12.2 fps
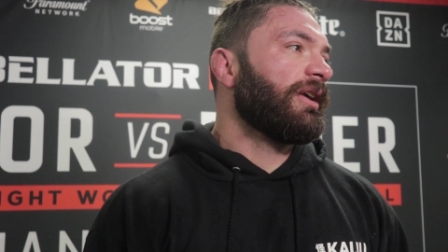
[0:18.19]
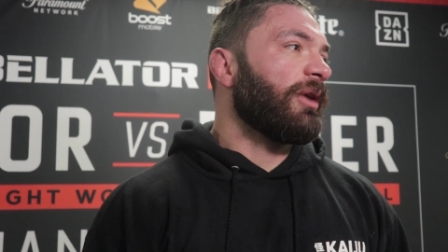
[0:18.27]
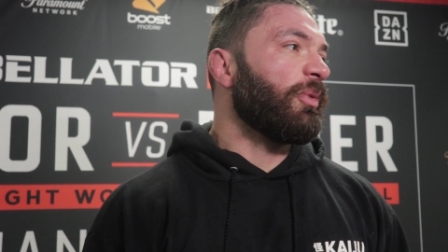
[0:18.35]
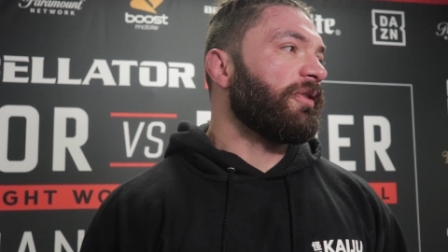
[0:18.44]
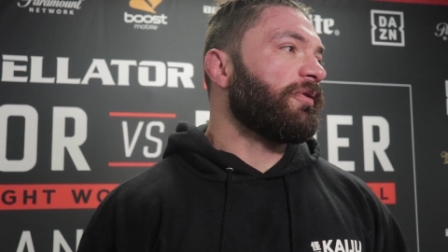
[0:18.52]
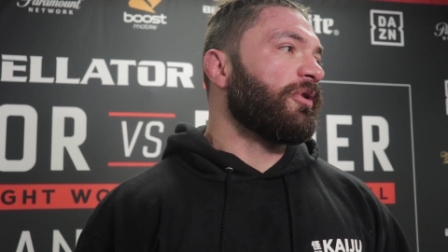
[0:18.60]

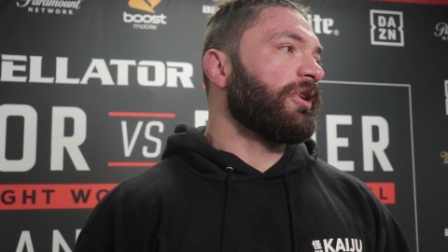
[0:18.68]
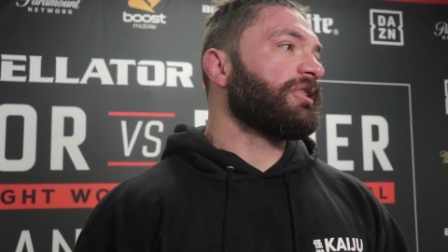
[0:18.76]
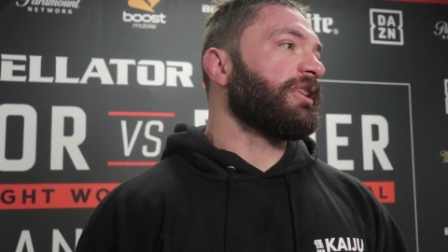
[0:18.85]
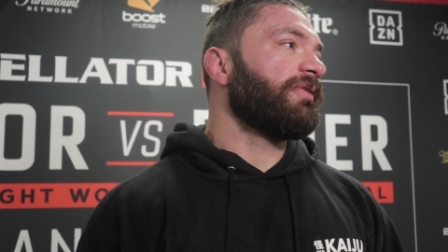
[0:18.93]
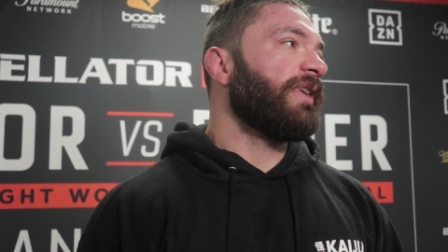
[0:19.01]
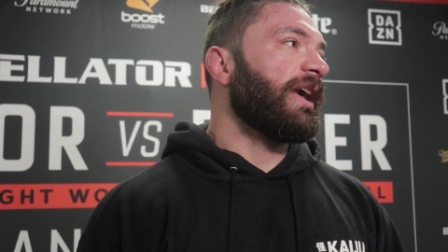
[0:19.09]
I went for it,
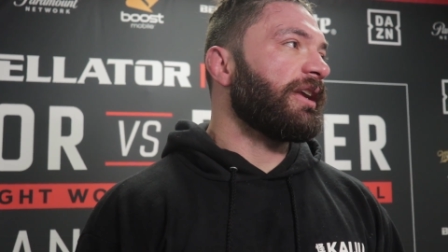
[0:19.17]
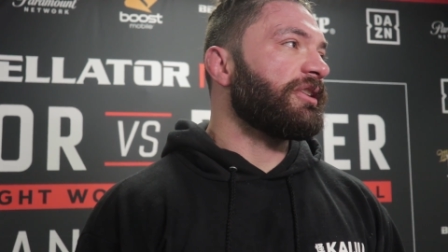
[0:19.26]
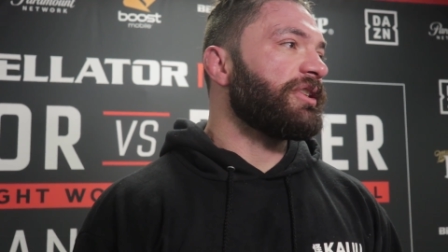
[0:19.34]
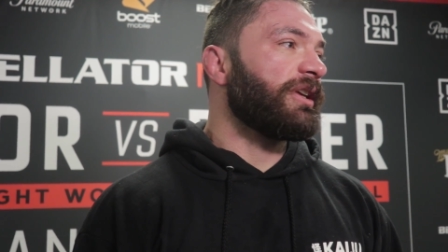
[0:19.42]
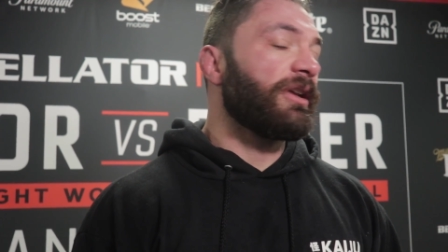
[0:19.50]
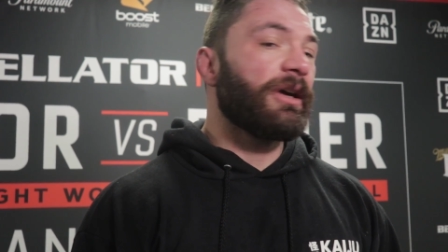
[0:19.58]
took
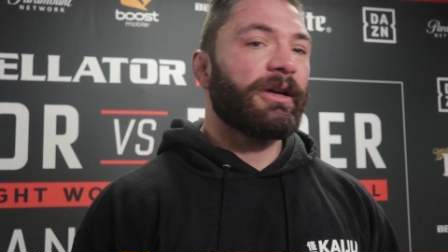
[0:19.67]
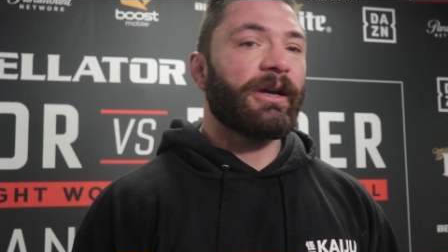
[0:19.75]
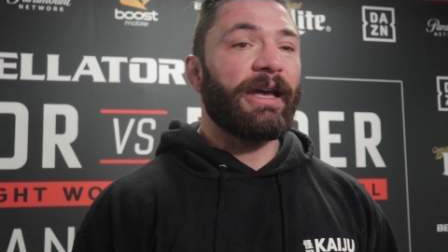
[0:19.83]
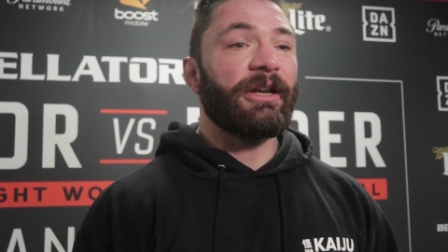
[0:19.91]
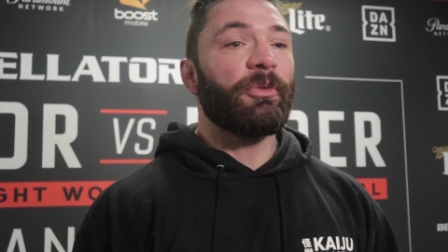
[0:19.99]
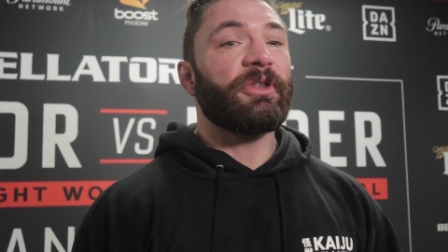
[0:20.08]
advantage, and I
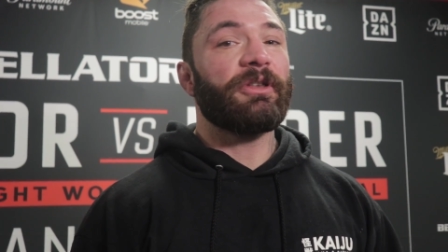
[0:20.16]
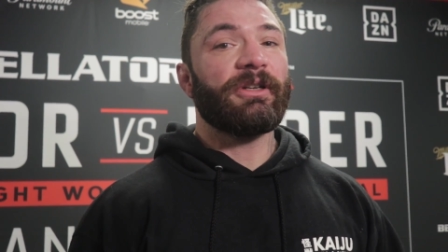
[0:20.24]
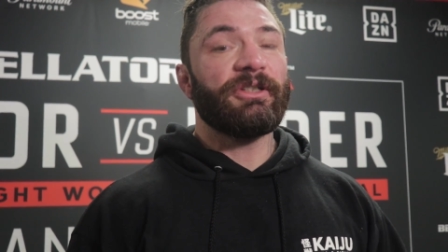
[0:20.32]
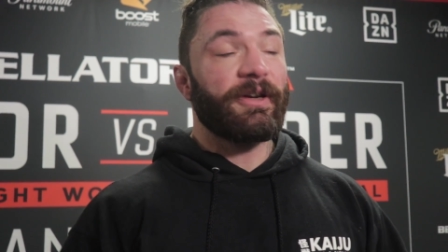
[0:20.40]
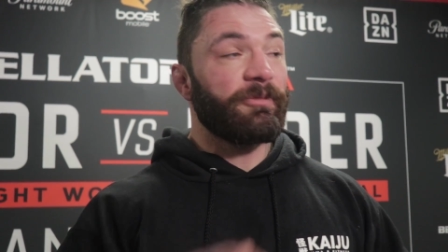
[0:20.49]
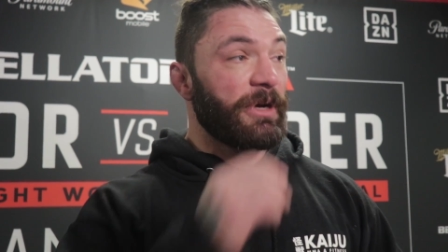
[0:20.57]
ended with
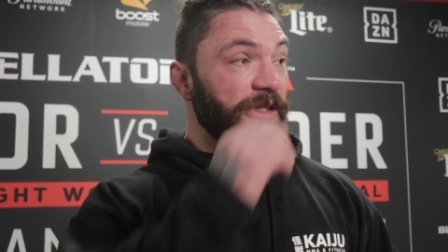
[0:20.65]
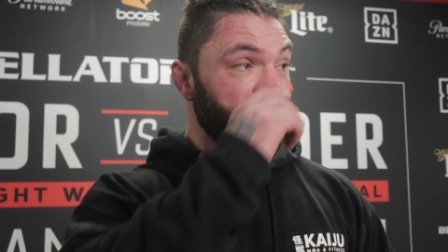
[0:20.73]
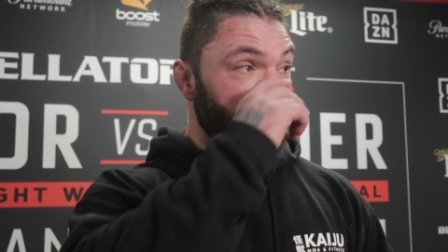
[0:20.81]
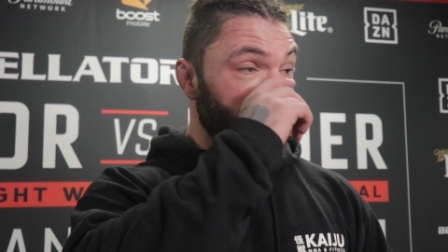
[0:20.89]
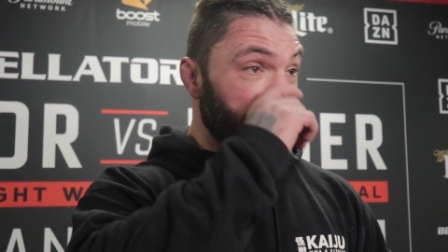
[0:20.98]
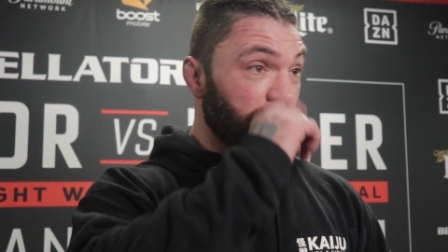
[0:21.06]
a Jeff
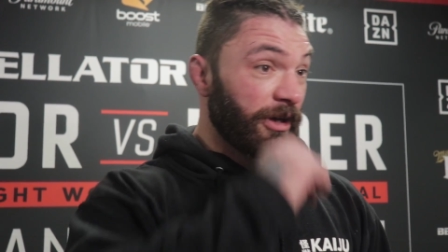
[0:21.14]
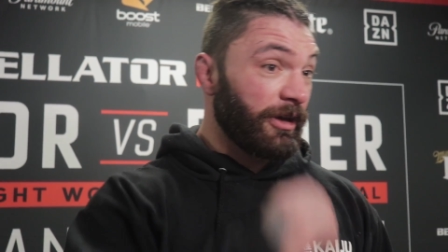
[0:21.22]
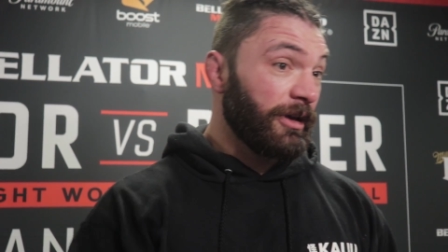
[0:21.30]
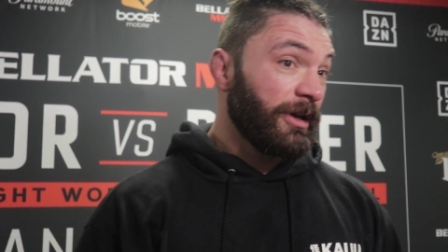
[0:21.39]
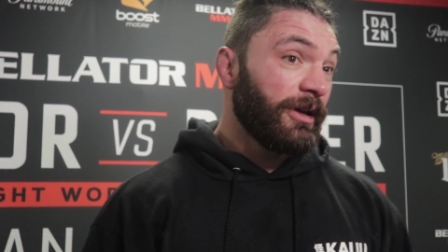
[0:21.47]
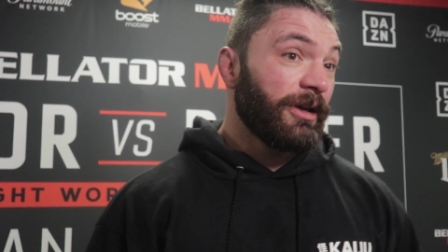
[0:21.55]
Munson choke.
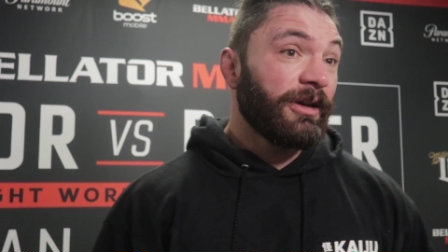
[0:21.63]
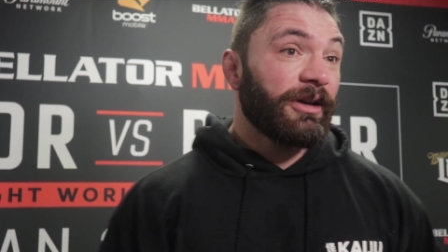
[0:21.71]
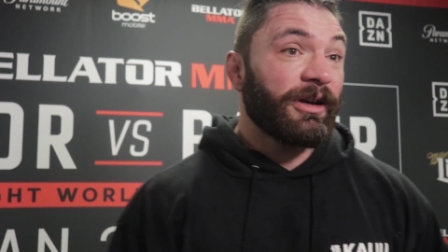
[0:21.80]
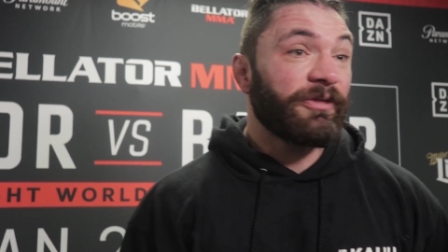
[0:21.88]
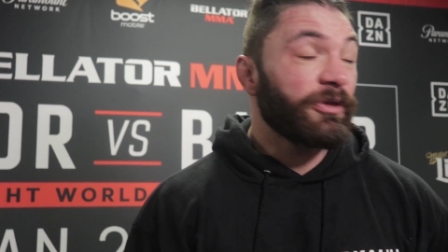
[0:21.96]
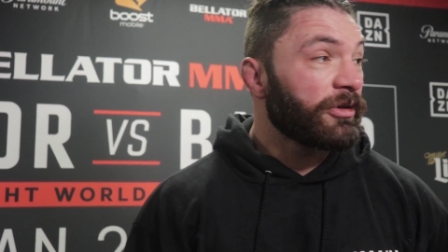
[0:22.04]

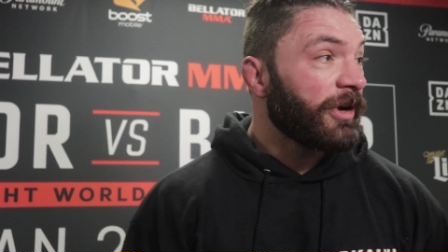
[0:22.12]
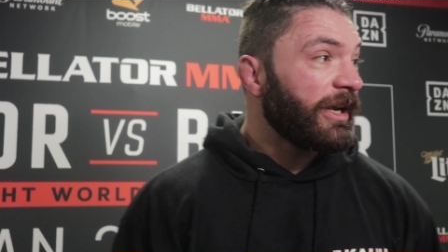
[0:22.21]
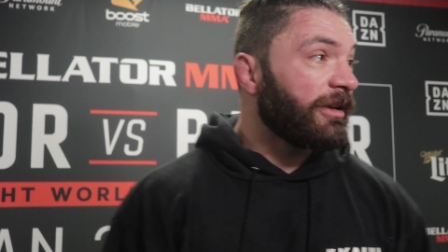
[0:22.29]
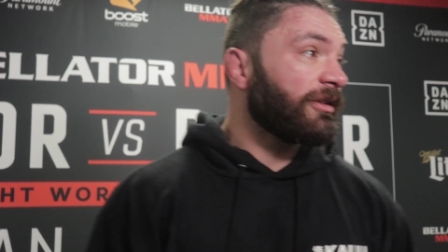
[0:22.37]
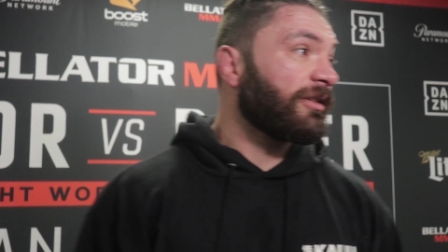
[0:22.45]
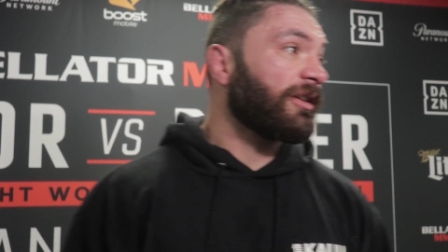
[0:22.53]
I feel great.